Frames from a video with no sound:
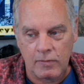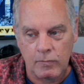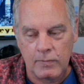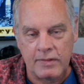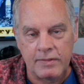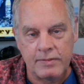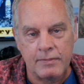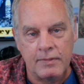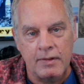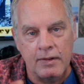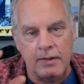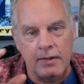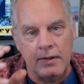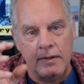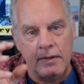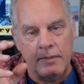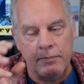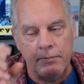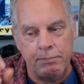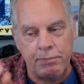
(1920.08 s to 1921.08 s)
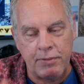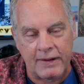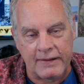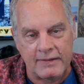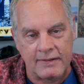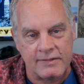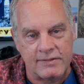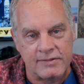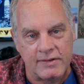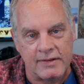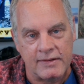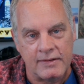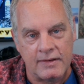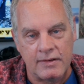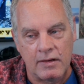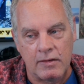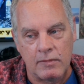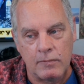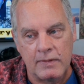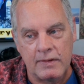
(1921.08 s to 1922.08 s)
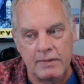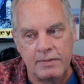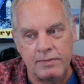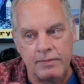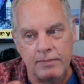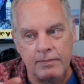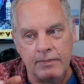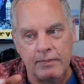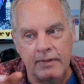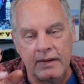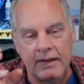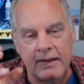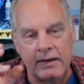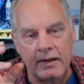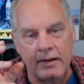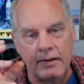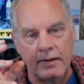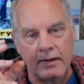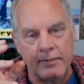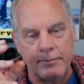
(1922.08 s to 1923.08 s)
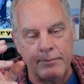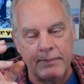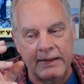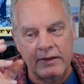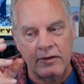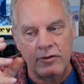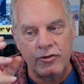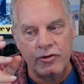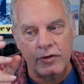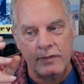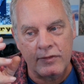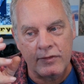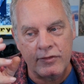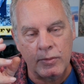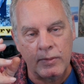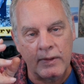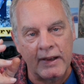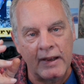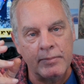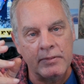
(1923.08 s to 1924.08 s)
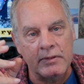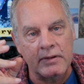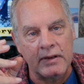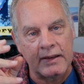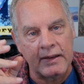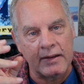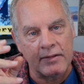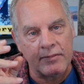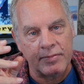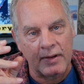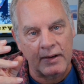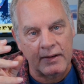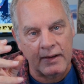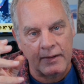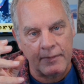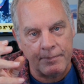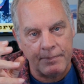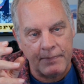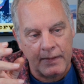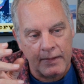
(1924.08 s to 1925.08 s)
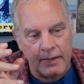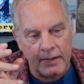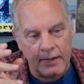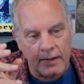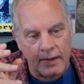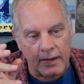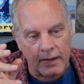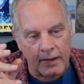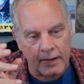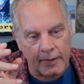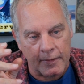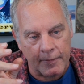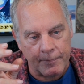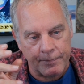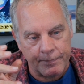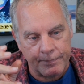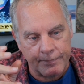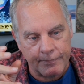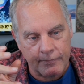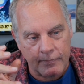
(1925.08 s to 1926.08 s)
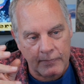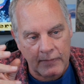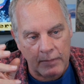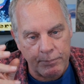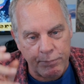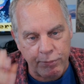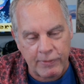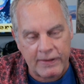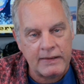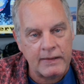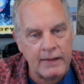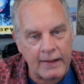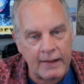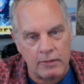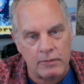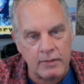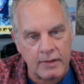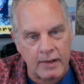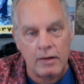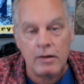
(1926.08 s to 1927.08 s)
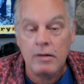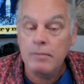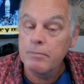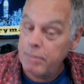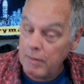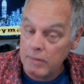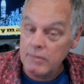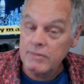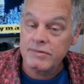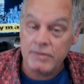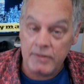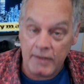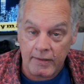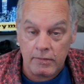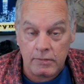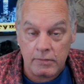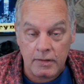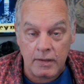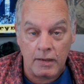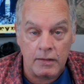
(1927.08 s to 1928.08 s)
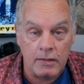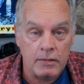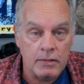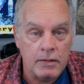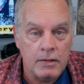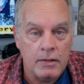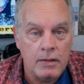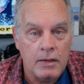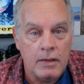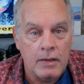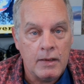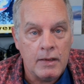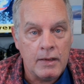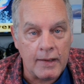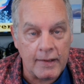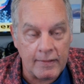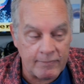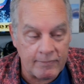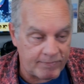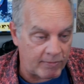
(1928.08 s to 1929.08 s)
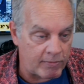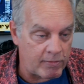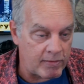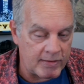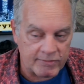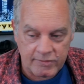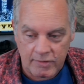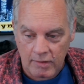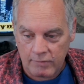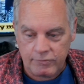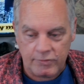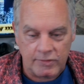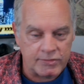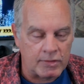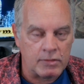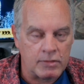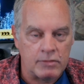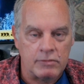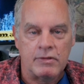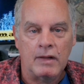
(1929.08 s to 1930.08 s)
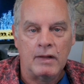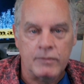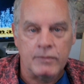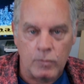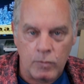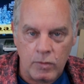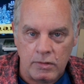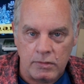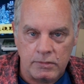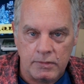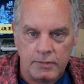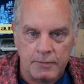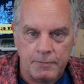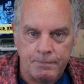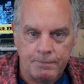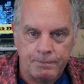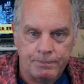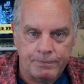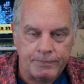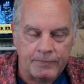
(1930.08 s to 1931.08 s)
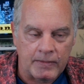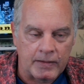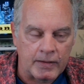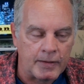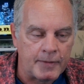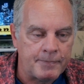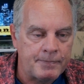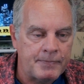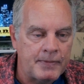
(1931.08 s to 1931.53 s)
with pregnancy, and he dealt with making sure that you were able to get fucking prenatal care and postnatal care in various countries all around the world. Okay?